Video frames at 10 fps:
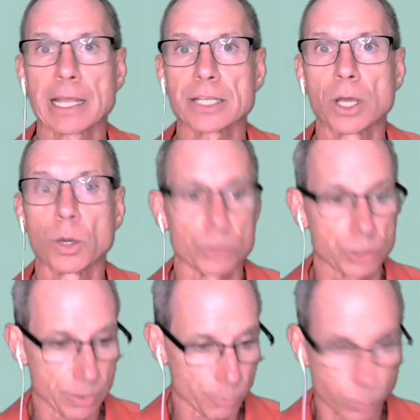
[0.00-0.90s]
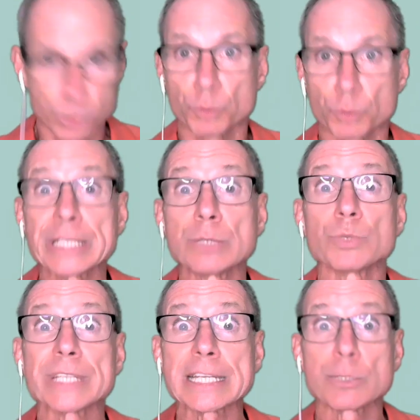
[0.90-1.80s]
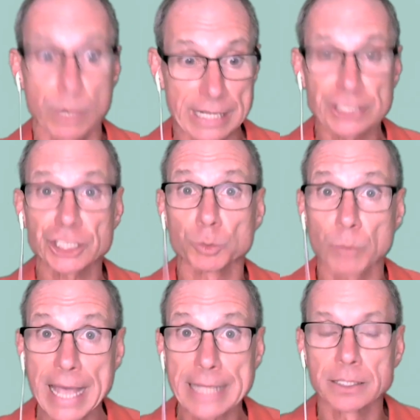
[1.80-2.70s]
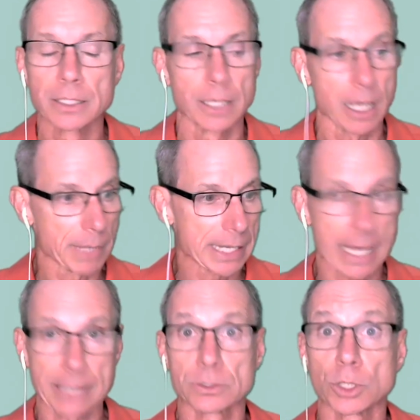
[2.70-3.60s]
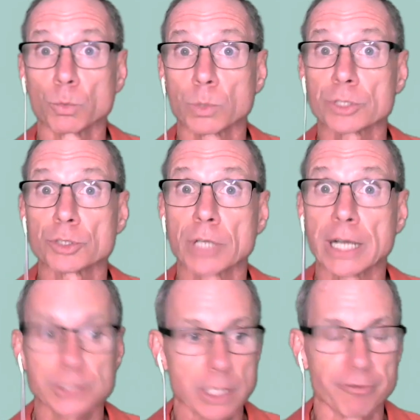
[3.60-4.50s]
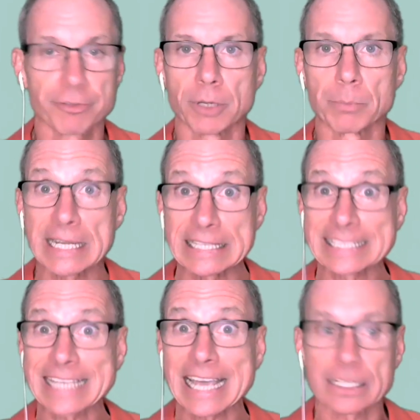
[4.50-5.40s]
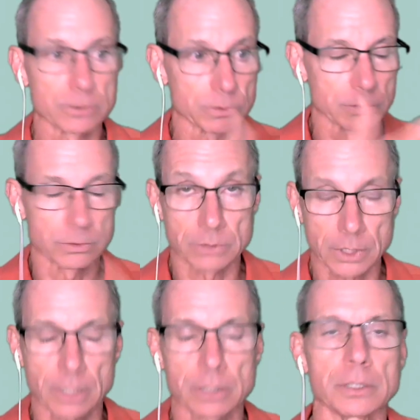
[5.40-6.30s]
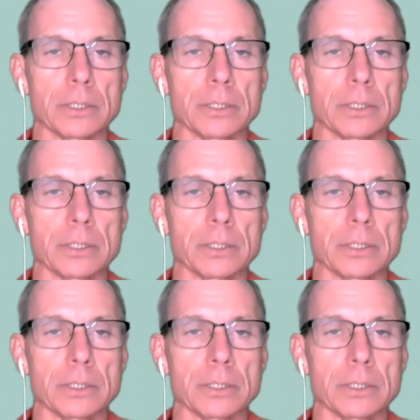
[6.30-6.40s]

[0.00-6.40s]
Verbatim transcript: Like, no, would you reread what I just read? I'm like, I don't know where you guys come from, but I said it. Ugh.